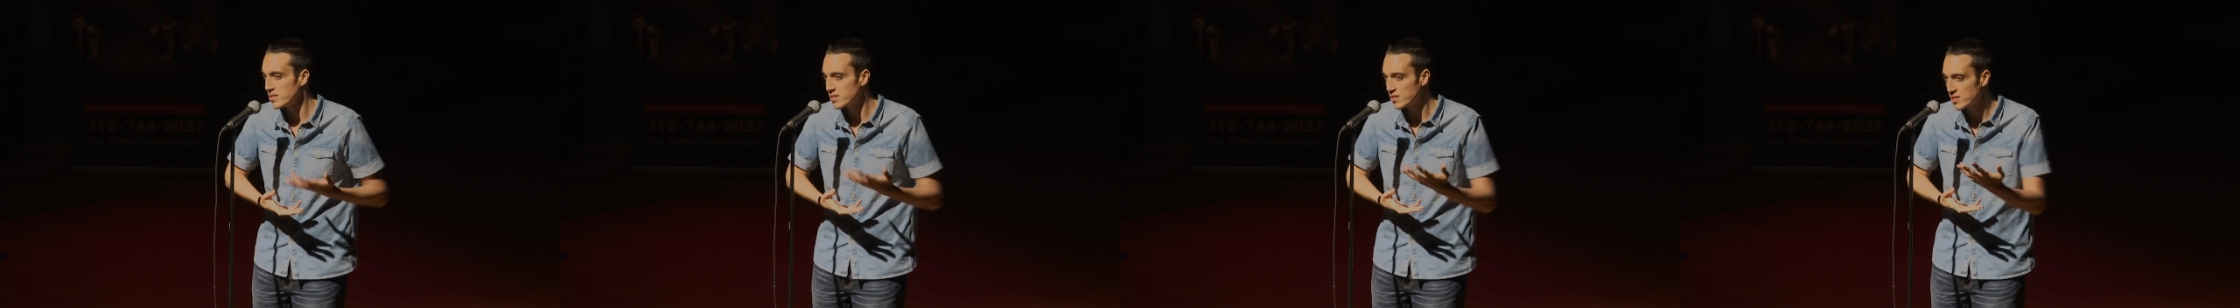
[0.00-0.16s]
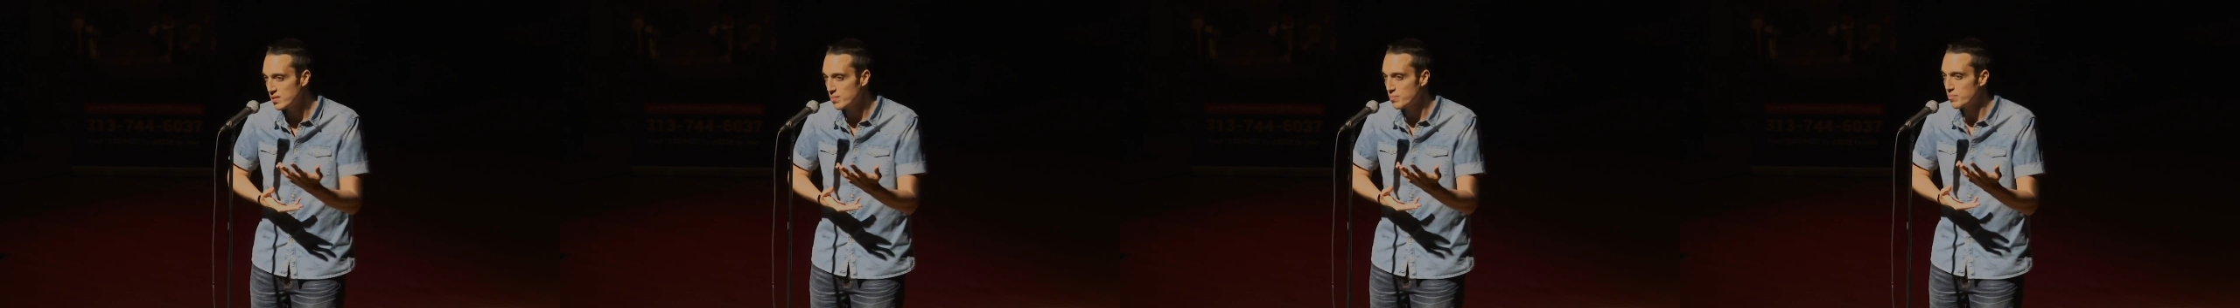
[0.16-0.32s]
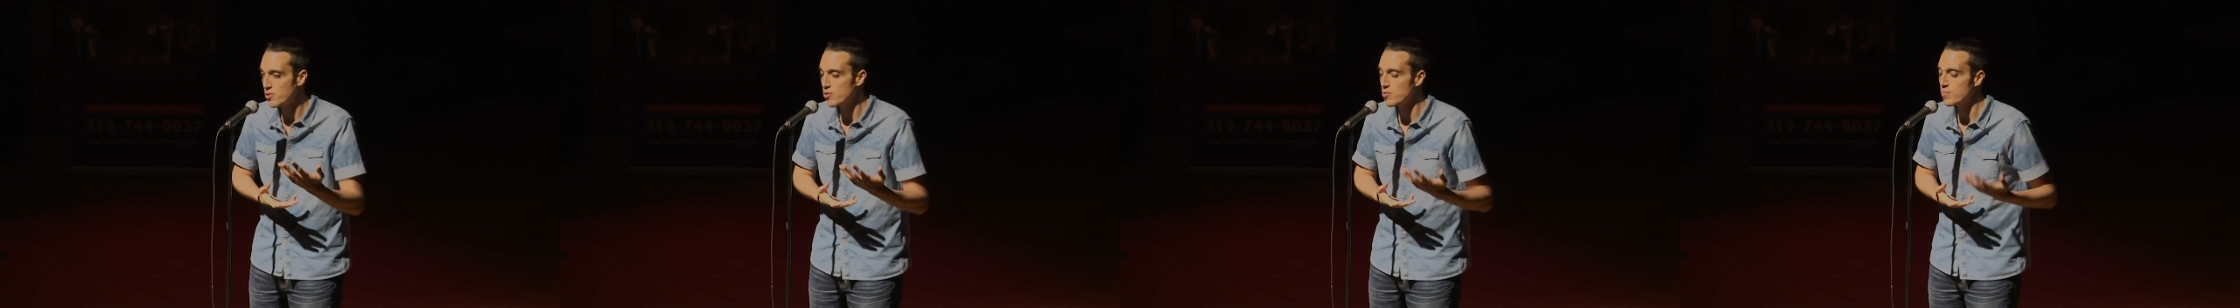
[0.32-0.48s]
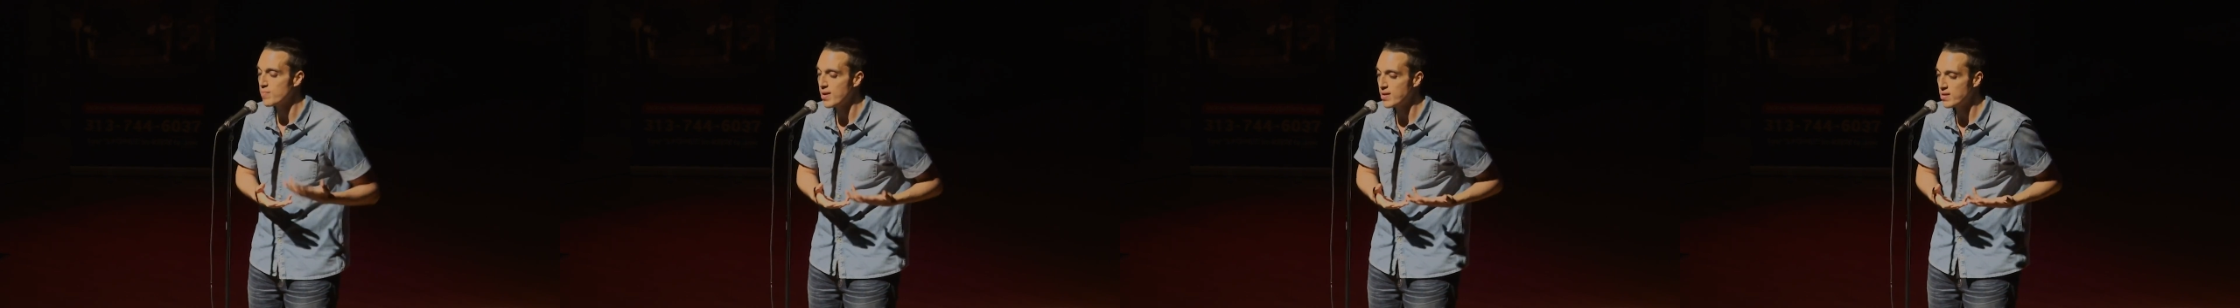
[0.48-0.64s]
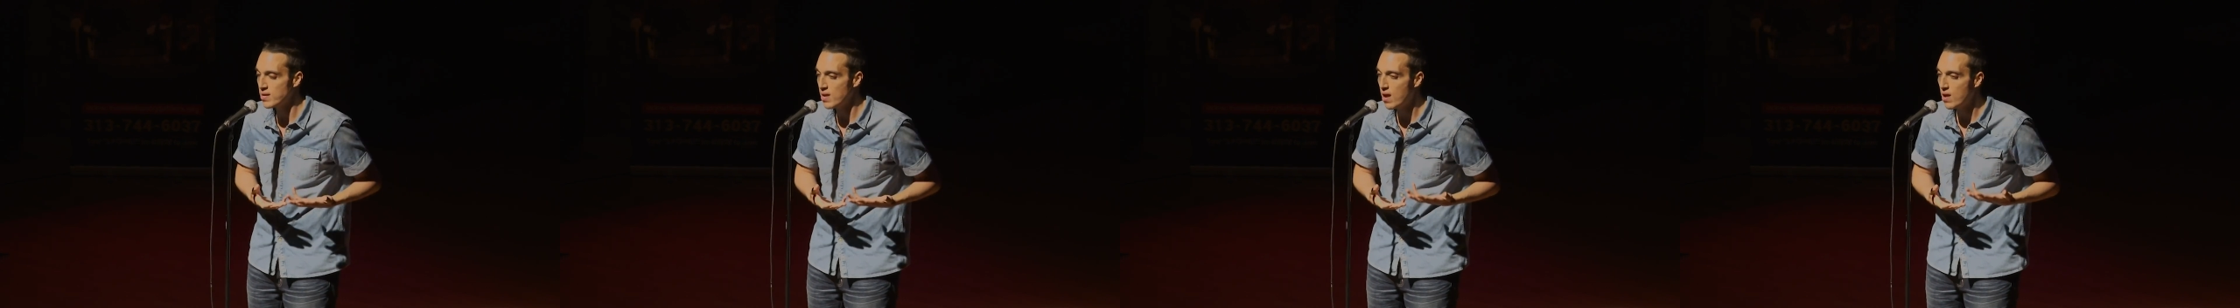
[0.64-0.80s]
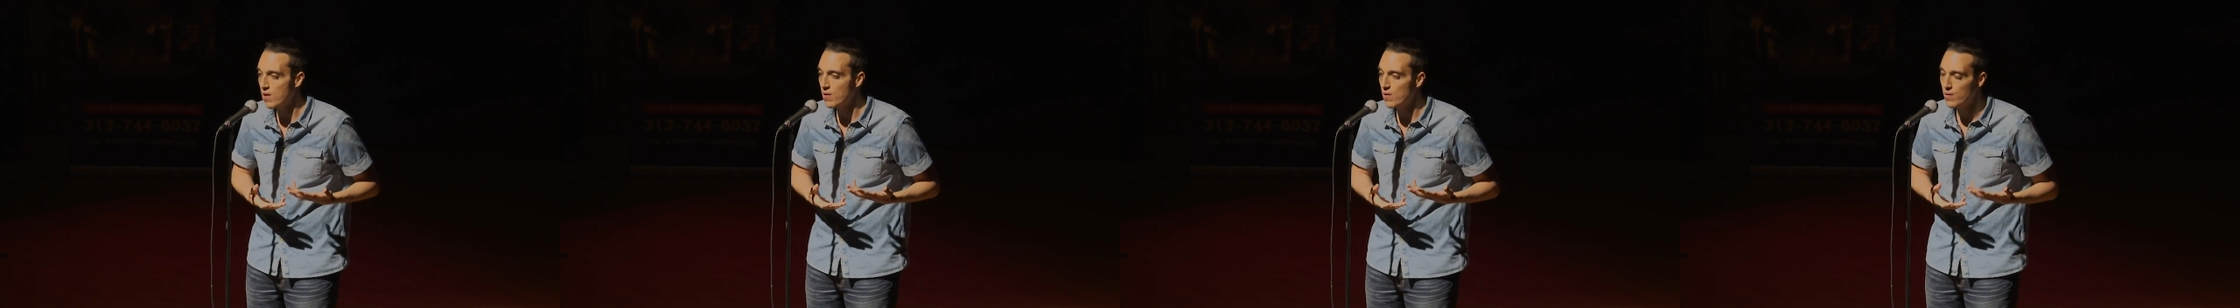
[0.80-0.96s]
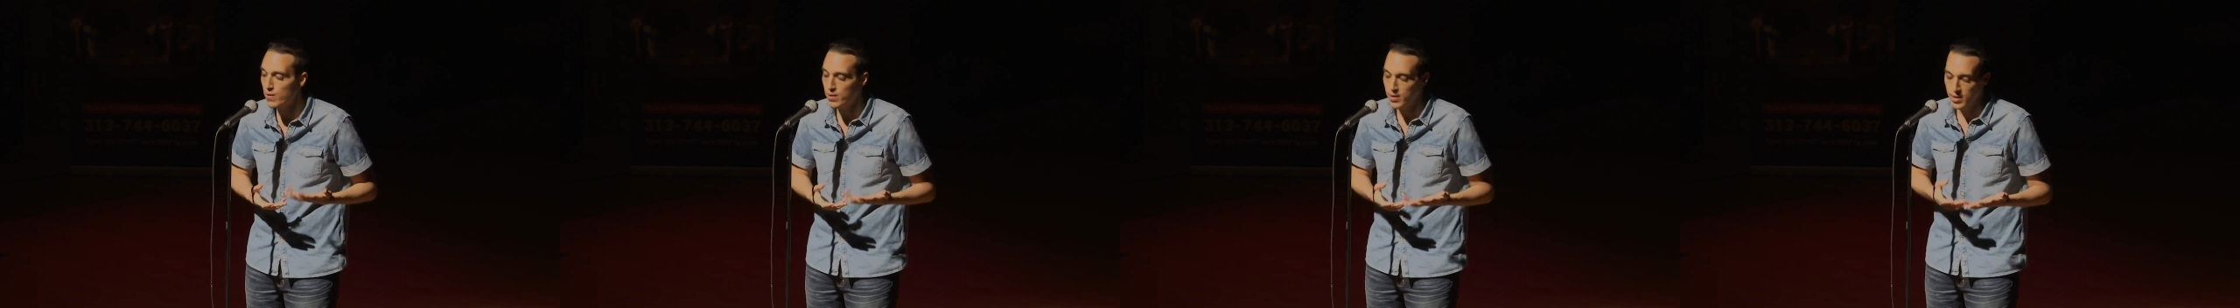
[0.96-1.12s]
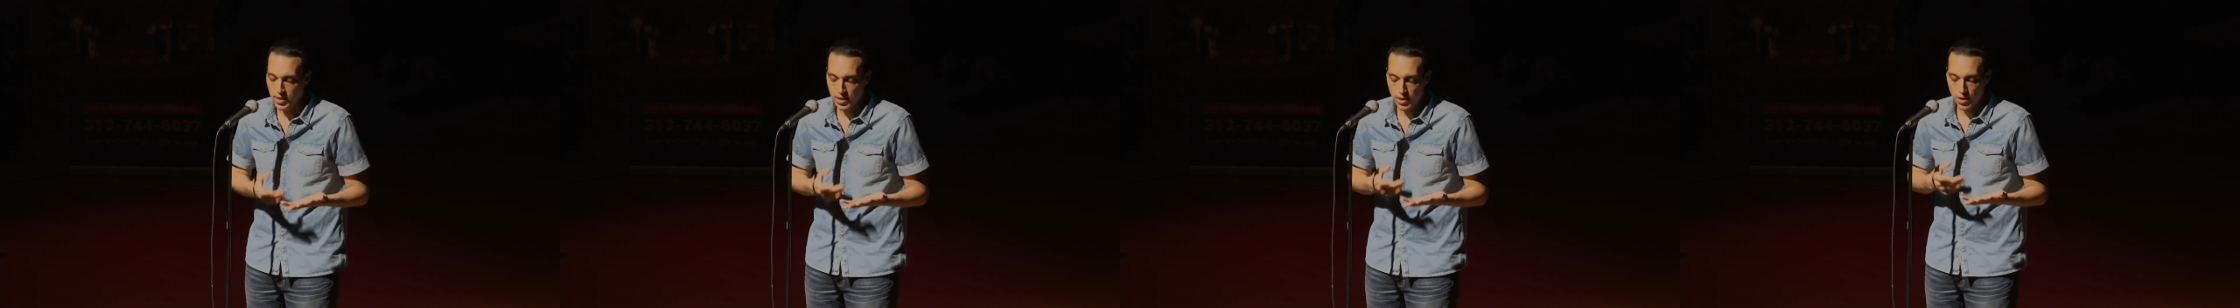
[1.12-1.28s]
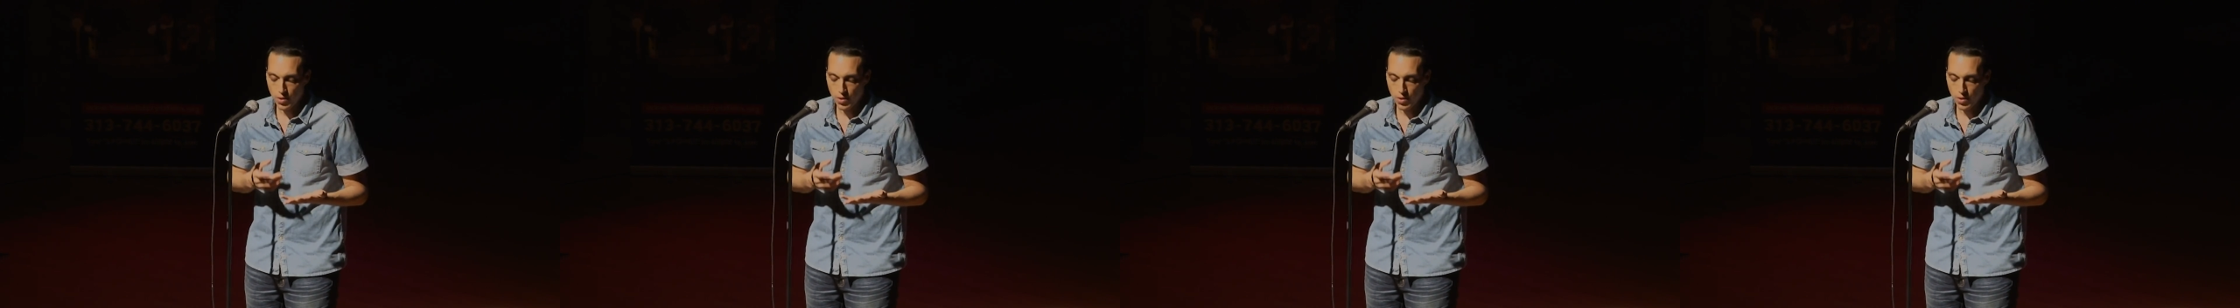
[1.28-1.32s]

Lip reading: as some of you may know.